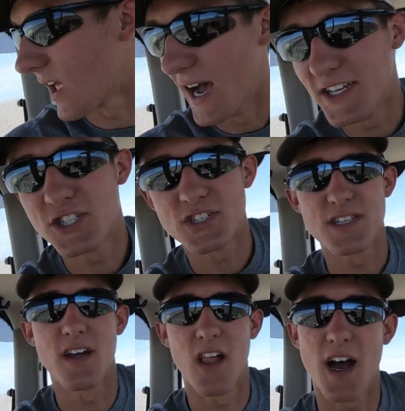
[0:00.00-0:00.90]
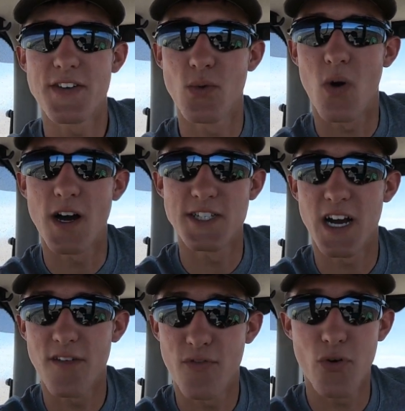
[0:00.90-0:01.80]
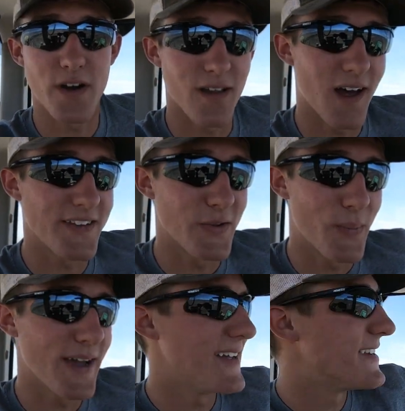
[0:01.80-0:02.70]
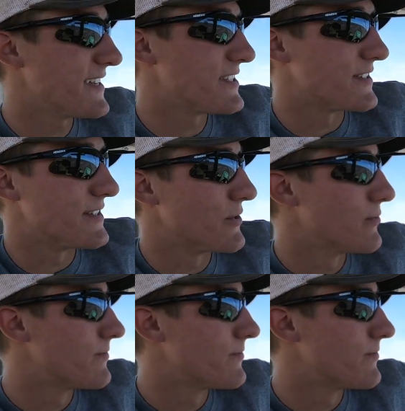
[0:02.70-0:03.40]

it's just a lot to watch out for and a lot to pay attention to.